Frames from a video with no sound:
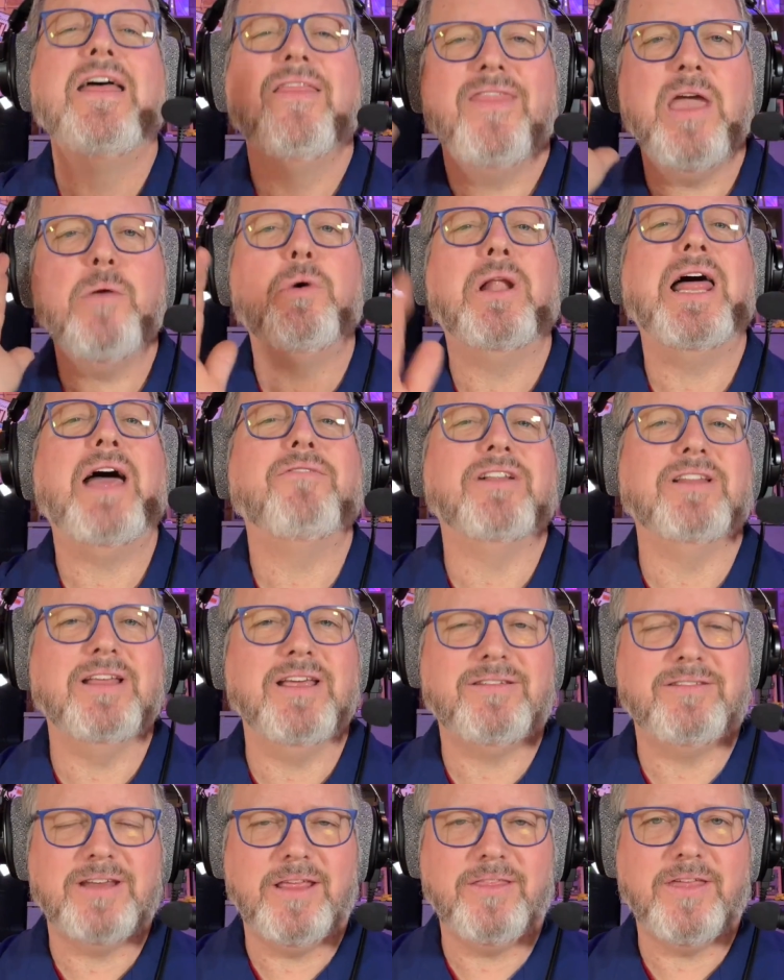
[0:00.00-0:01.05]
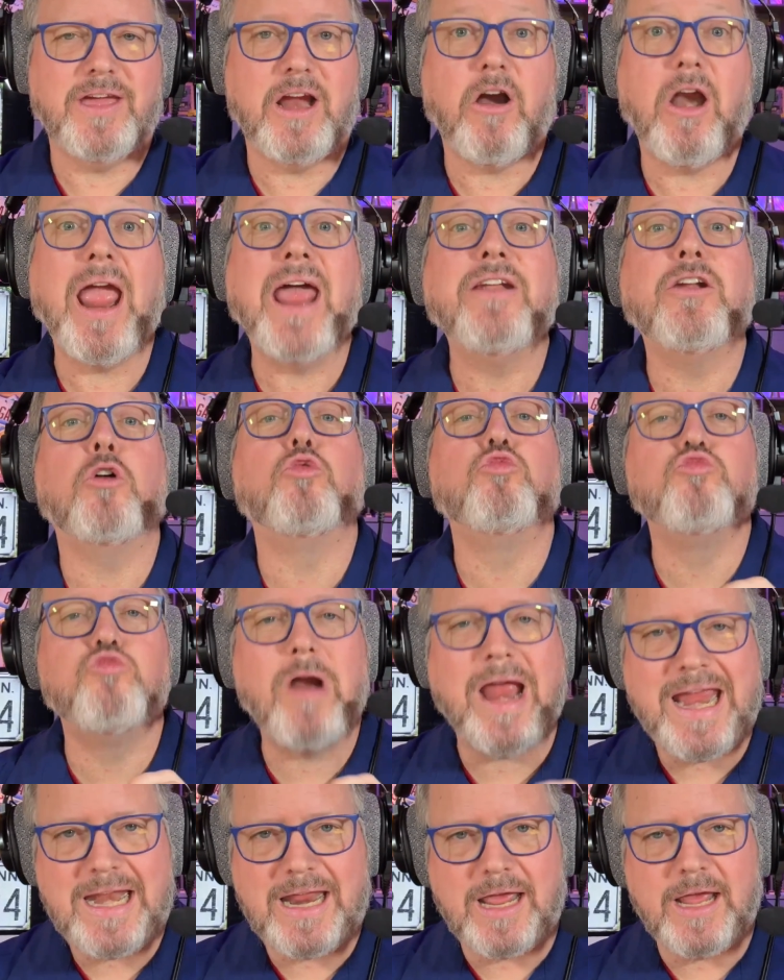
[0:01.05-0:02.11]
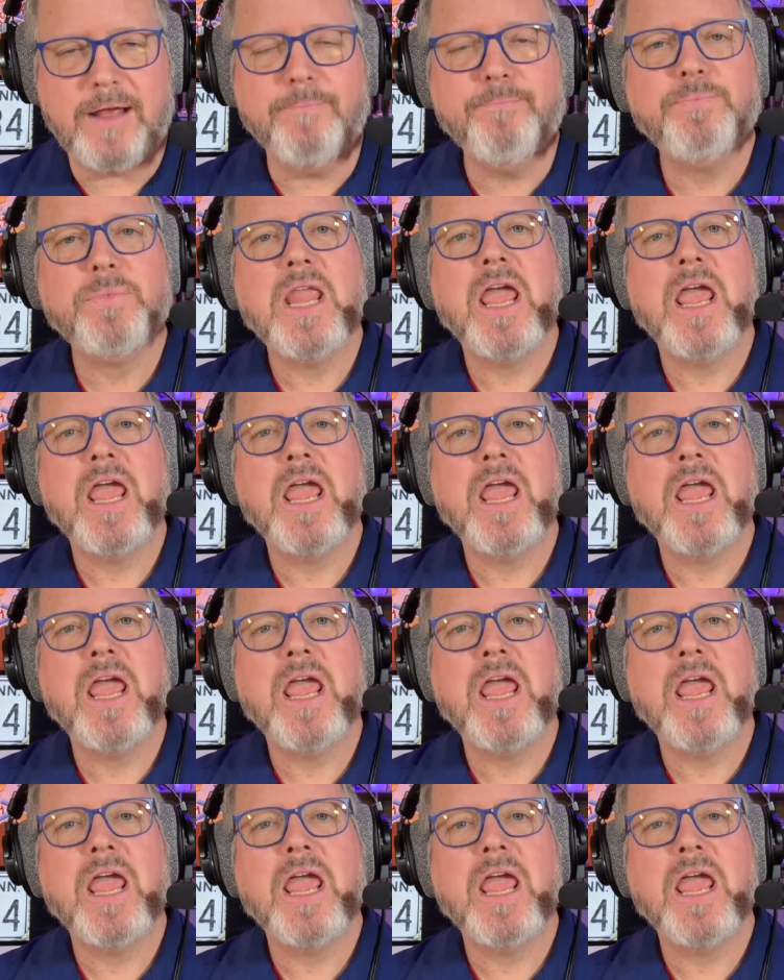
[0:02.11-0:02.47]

They will have a listing there and a rating